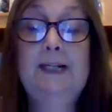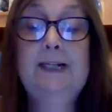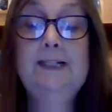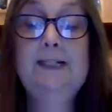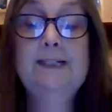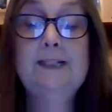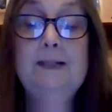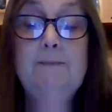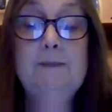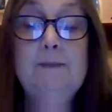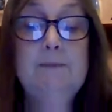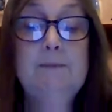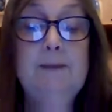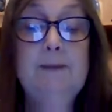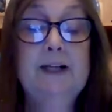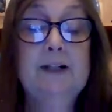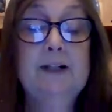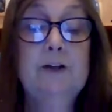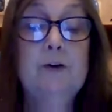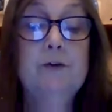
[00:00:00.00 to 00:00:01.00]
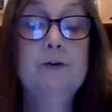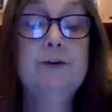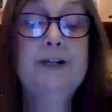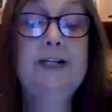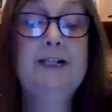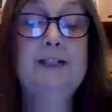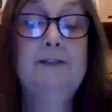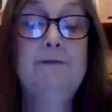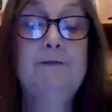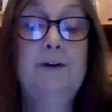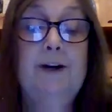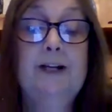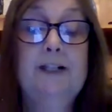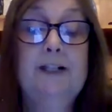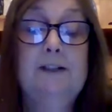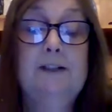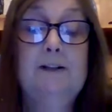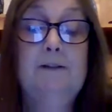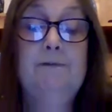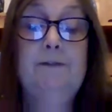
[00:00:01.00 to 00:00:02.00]
He seemed to be ignoring his
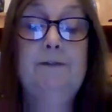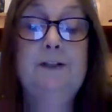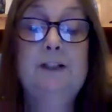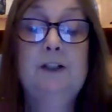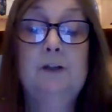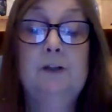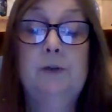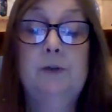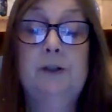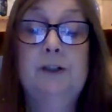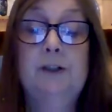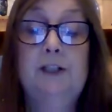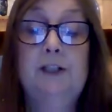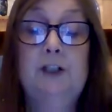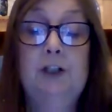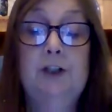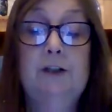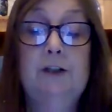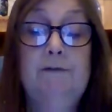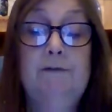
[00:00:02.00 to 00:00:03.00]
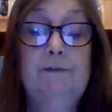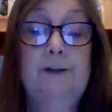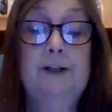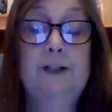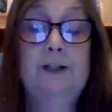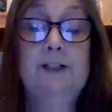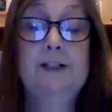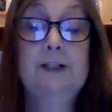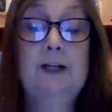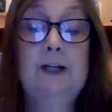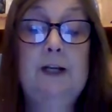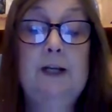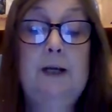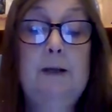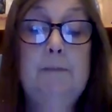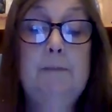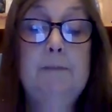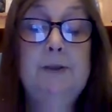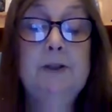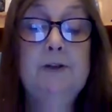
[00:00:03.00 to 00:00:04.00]
friend's physical condition at first,
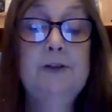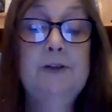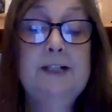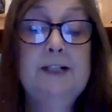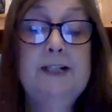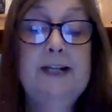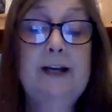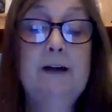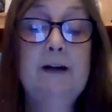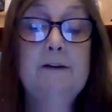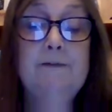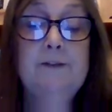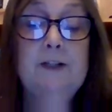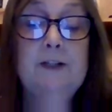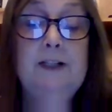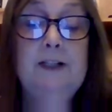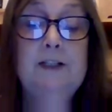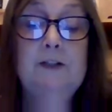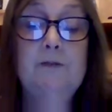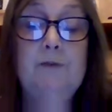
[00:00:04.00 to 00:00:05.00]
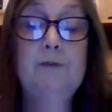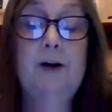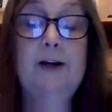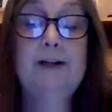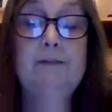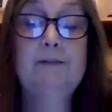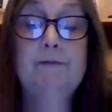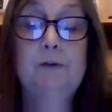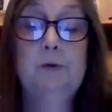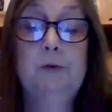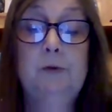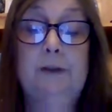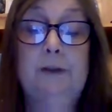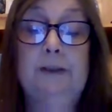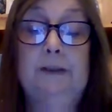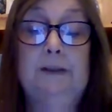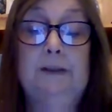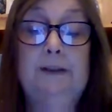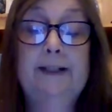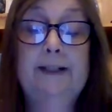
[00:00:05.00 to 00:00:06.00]
but on the day after his arrival,
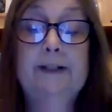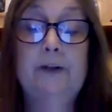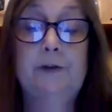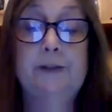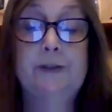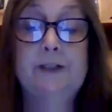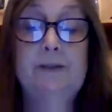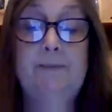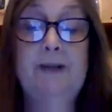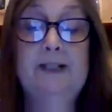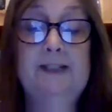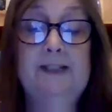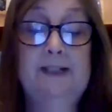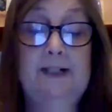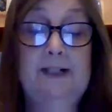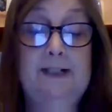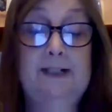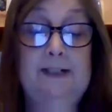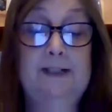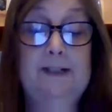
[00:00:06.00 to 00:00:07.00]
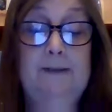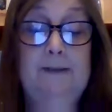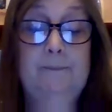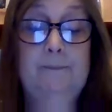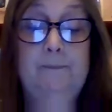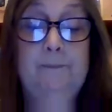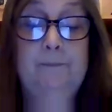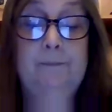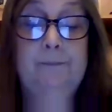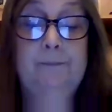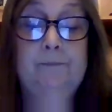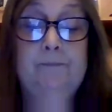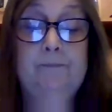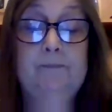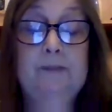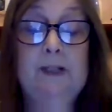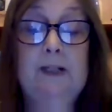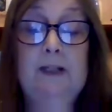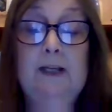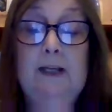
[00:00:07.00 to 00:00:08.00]
he got to business.
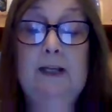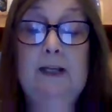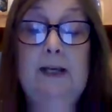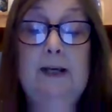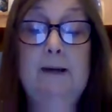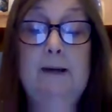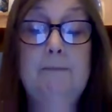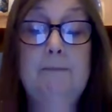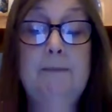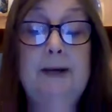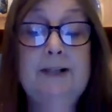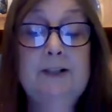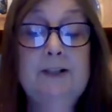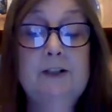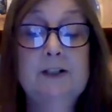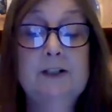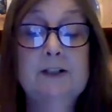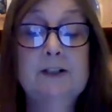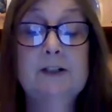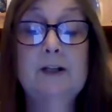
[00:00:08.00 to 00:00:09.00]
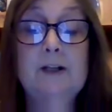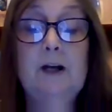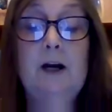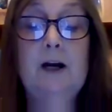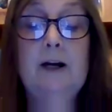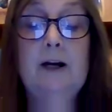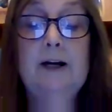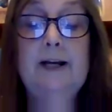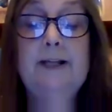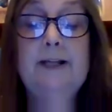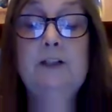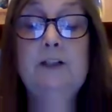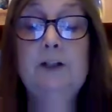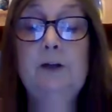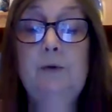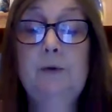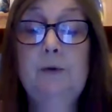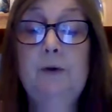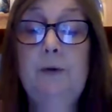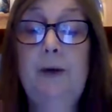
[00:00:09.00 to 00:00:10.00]
Maddox, I
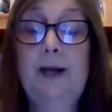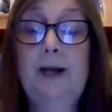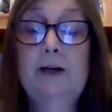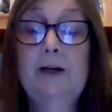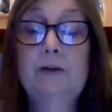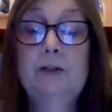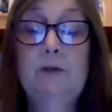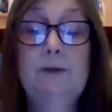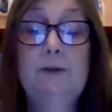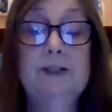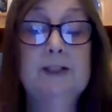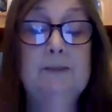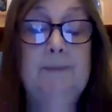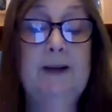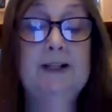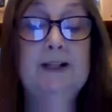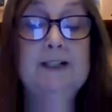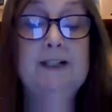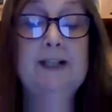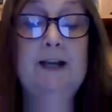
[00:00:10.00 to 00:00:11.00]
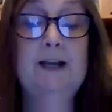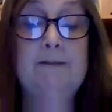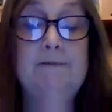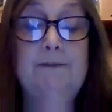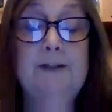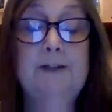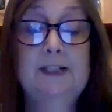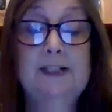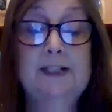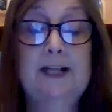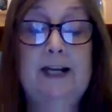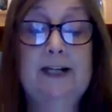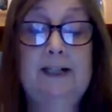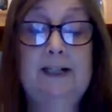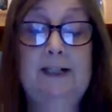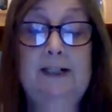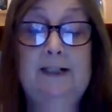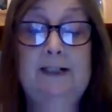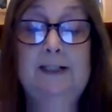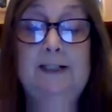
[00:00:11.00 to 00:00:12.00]
don't know how you expect to get fit
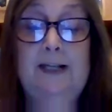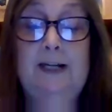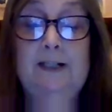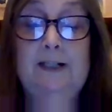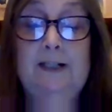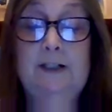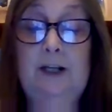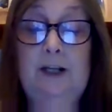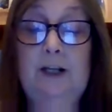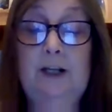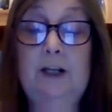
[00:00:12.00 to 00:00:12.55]
again, he said.